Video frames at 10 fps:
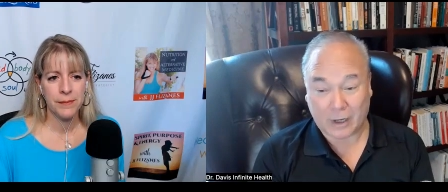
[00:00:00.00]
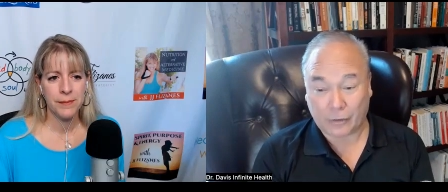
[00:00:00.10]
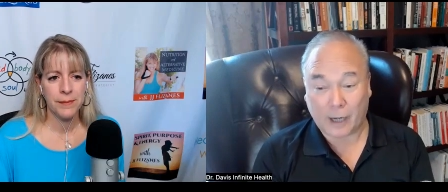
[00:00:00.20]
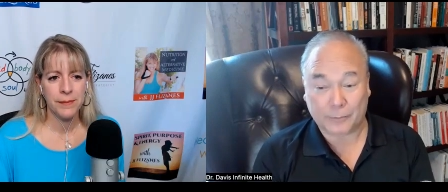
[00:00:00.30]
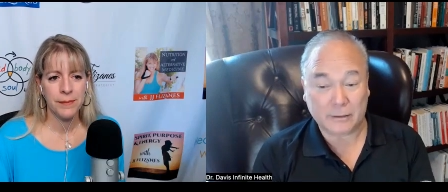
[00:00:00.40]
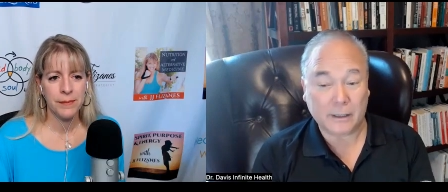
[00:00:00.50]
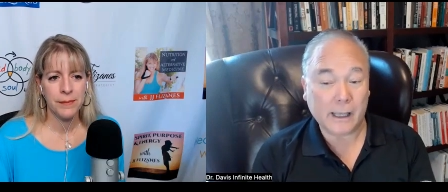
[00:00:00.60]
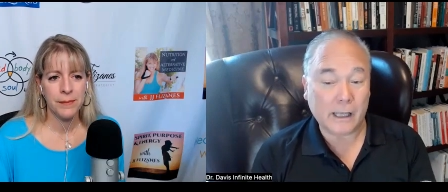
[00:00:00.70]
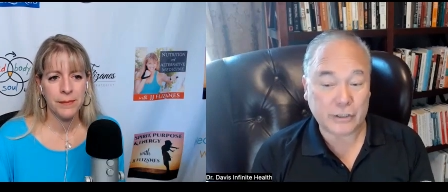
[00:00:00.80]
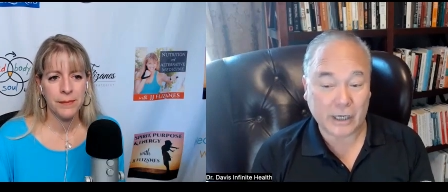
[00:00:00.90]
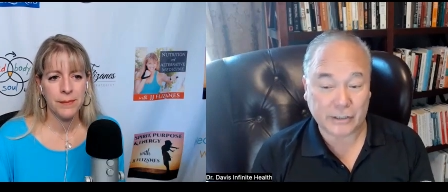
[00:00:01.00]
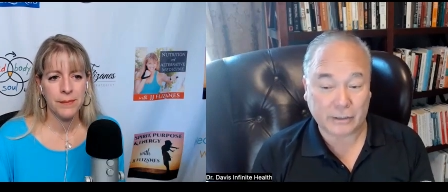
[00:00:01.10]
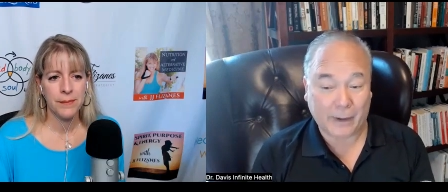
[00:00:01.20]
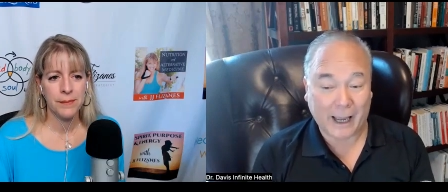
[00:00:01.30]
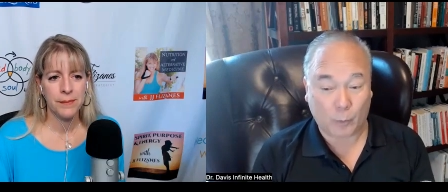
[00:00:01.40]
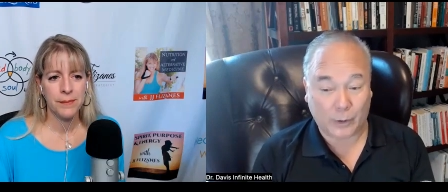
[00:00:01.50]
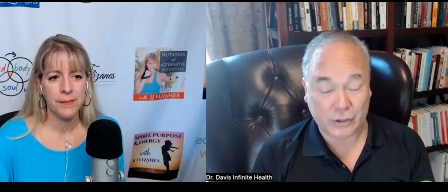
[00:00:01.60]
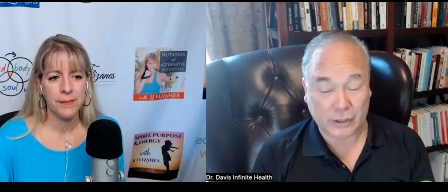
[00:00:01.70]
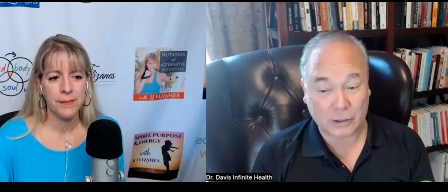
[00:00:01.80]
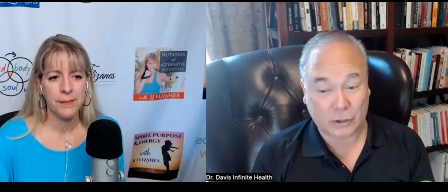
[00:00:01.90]
Speaker 1: So I thought I'd bring JJ back
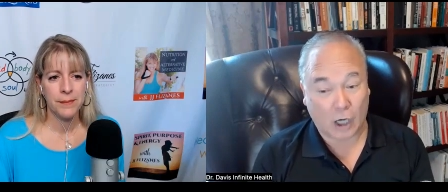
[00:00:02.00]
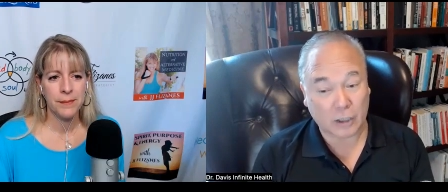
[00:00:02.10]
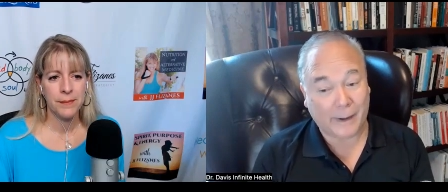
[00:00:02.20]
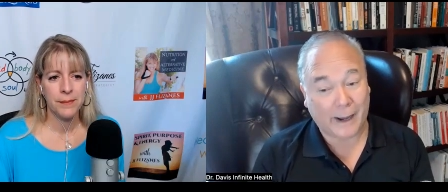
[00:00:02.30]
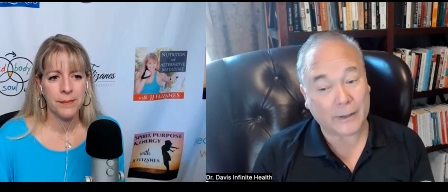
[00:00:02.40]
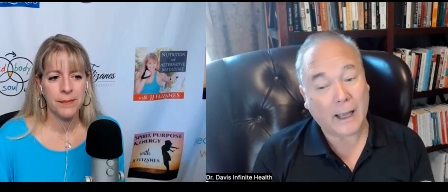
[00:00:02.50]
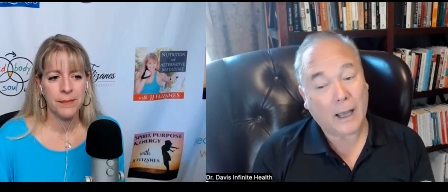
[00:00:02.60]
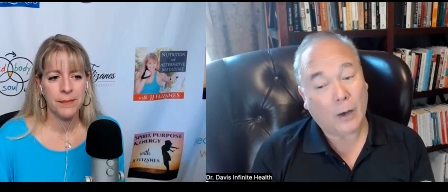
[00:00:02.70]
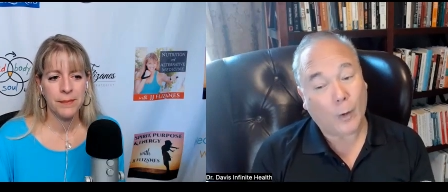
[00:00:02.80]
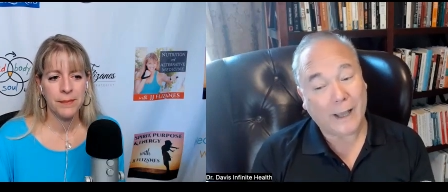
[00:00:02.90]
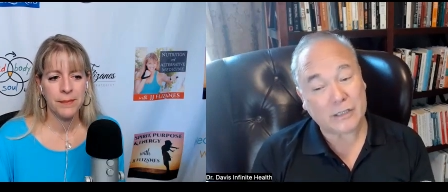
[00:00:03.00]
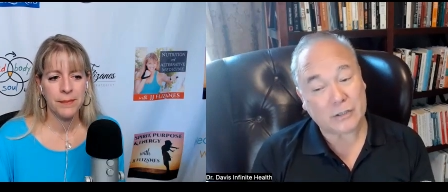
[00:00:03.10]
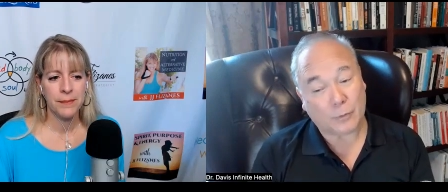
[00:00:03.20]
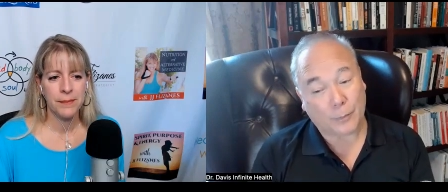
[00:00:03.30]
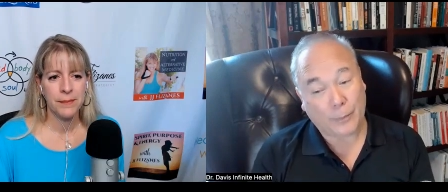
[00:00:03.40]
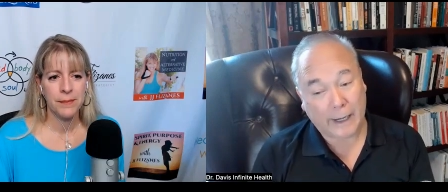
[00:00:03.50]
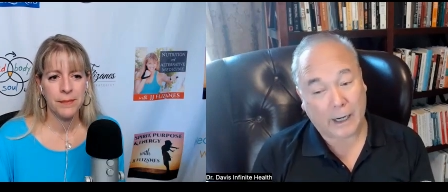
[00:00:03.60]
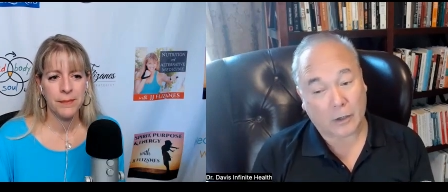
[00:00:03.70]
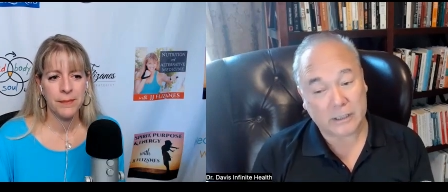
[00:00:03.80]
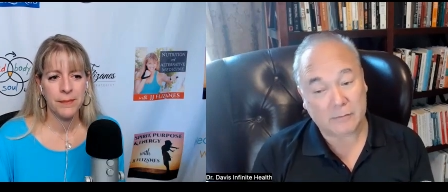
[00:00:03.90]
once again to talk about ways to
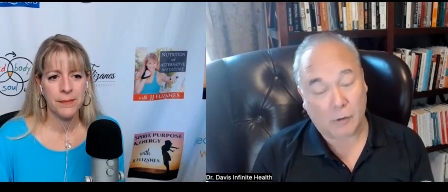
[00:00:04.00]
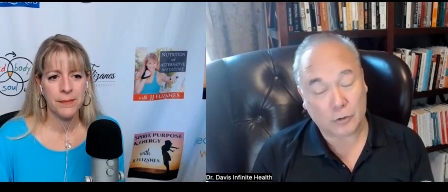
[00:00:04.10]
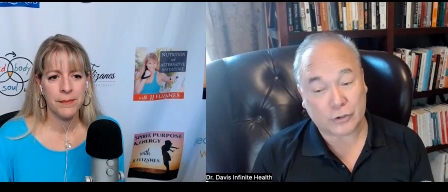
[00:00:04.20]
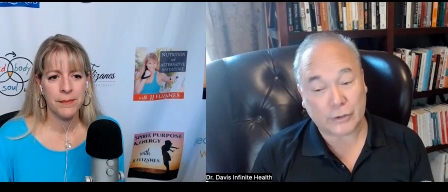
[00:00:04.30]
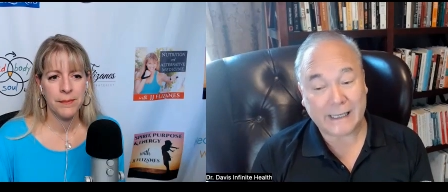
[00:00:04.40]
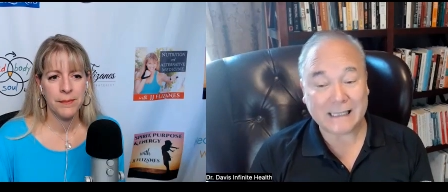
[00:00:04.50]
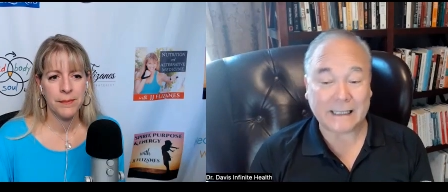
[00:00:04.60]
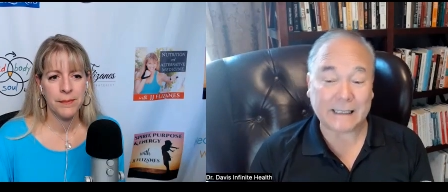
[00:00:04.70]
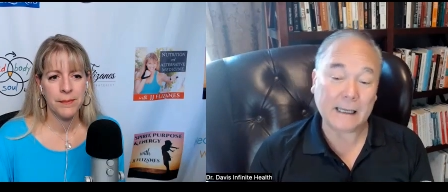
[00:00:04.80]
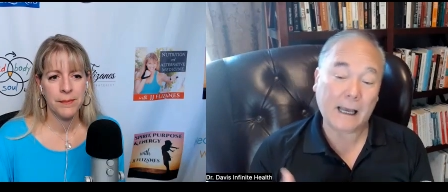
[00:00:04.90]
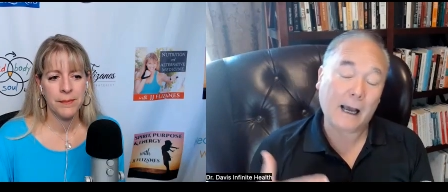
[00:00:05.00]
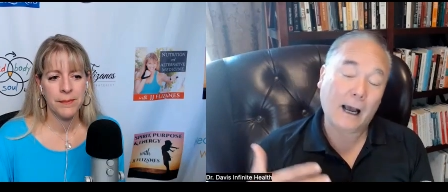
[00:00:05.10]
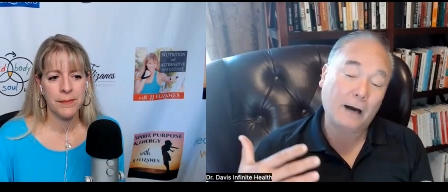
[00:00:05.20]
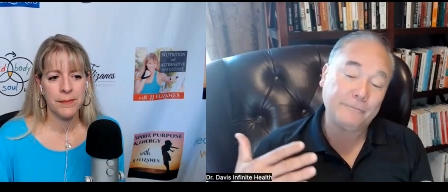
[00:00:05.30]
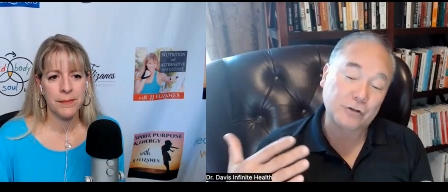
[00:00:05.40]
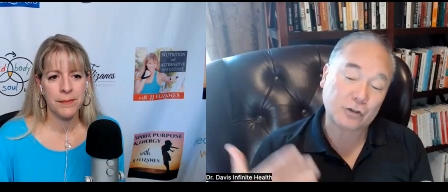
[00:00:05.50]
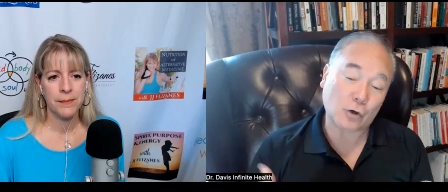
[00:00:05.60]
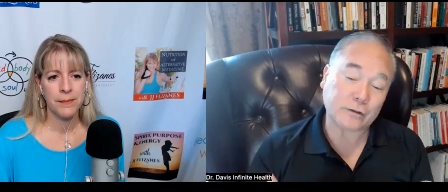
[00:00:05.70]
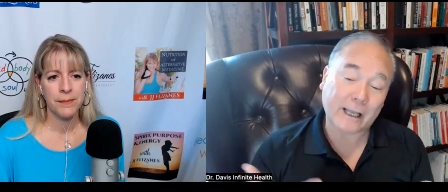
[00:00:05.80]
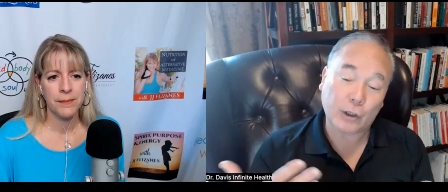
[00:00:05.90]
repair emotional healing of the
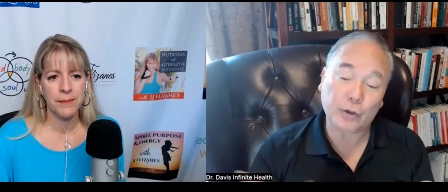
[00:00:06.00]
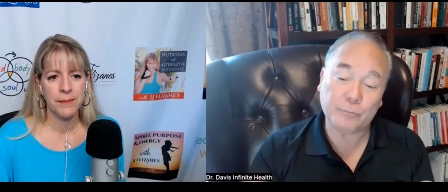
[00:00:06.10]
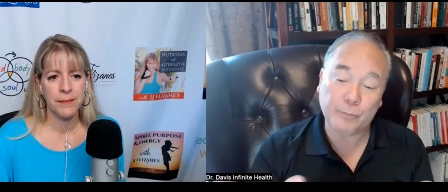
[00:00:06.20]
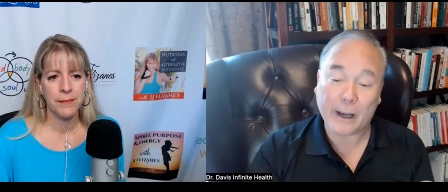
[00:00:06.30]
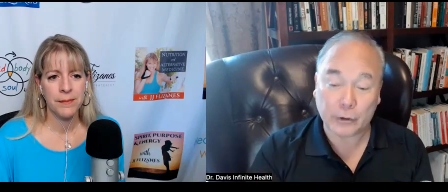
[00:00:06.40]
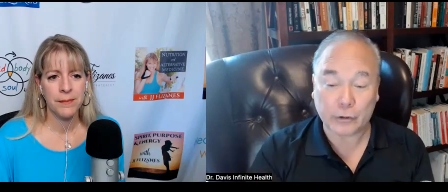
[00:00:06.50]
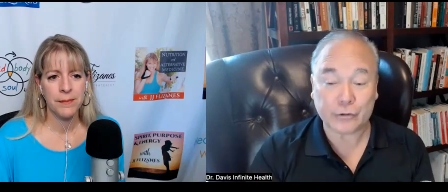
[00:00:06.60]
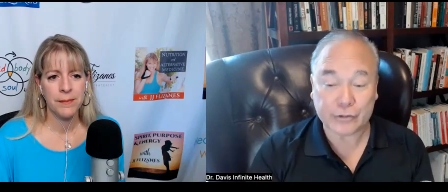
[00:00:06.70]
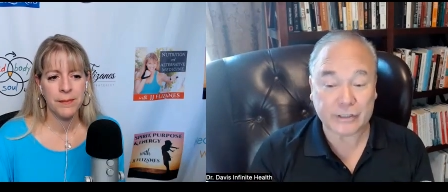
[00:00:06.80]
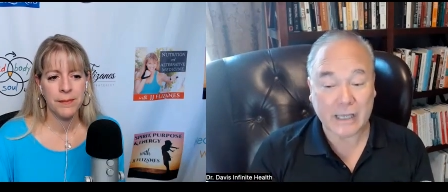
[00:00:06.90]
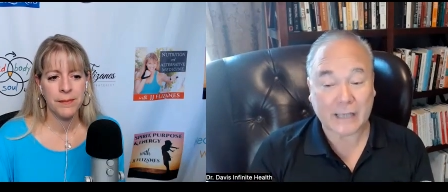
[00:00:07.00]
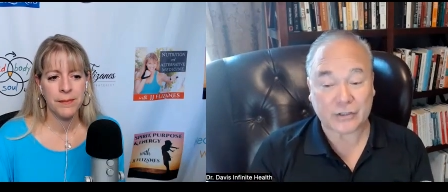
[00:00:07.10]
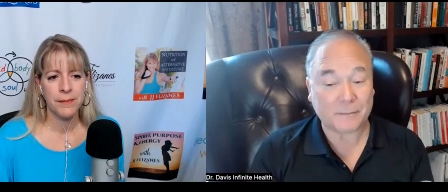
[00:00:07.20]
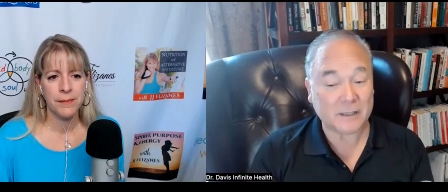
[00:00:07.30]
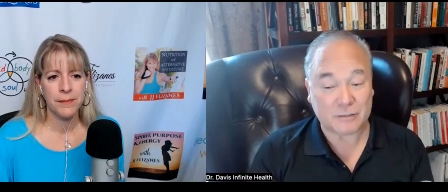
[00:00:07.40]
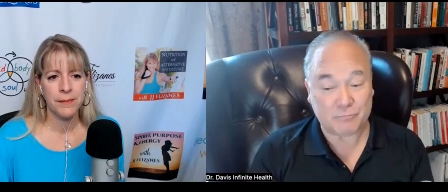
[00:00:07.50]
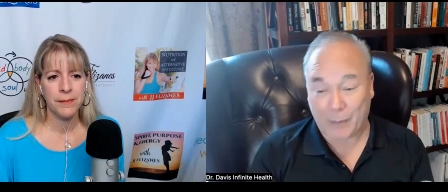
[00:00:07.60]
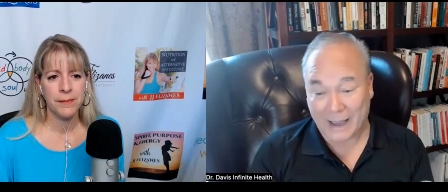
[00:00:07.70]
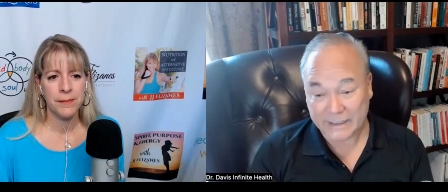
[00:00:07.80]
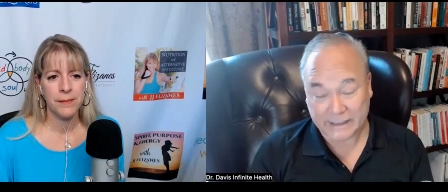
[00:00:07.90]
sort that could impair your success, and something as
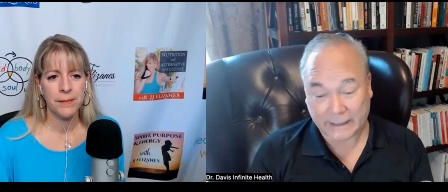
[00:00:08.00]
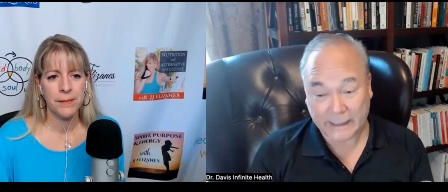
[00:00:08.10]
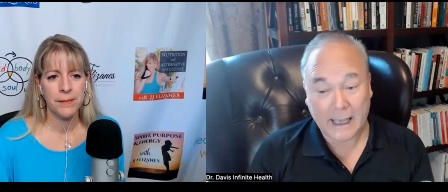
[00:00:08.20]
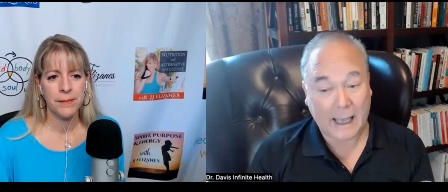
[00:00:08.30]
basic